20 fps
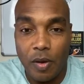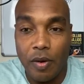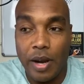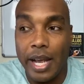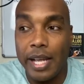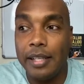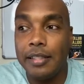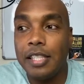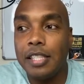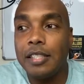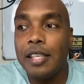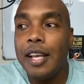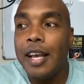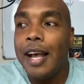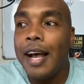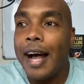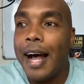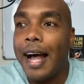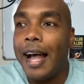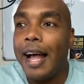right just
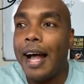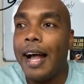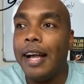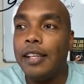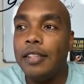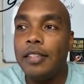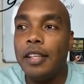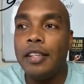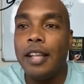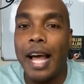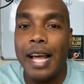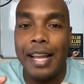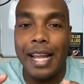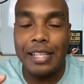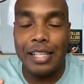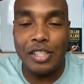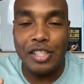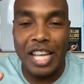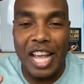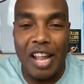I, I i
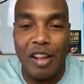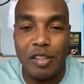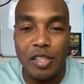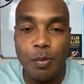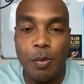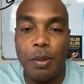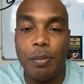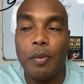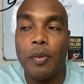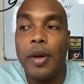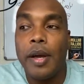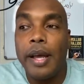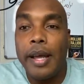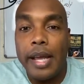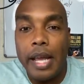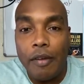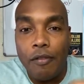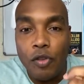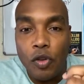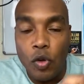like to challenge people
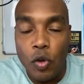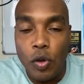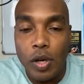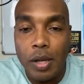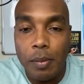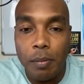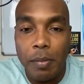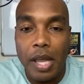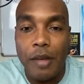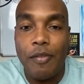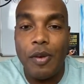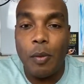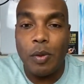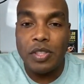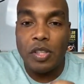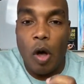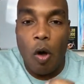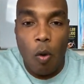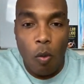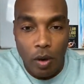if you can if it
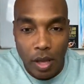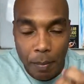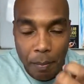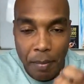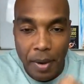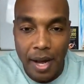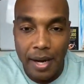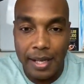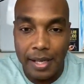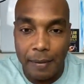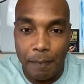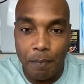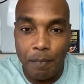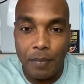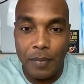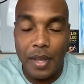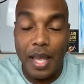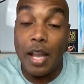was only money